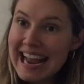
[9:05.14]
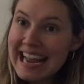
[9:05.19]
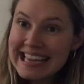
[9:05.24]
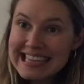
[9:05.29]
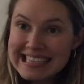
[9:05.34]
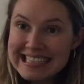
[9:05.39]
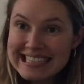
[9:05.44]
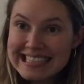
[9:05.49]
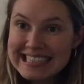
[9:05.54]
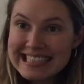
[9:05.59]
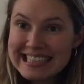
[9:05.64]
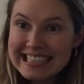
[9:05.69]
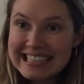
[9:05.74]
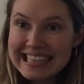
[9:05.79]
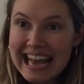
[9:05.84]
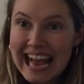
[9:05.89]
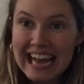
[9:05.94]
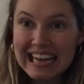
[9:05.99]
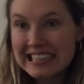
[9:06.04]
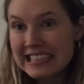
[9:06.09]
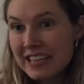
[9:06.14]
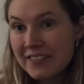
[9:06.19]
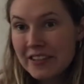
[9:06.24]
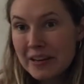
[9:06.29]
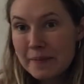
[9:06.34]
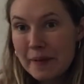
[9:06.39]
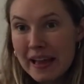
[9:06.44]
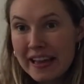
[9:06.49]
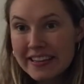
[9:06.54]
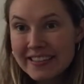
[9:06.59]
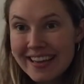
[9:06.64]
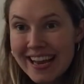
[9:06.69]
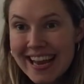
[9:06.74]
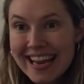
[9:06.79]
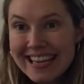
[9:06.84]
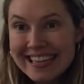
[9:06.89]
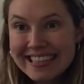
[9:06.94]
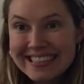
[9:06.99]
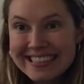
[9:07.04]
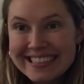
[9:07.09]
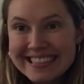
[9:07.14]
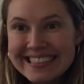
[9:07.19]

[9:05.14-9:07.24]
8, activity page 8.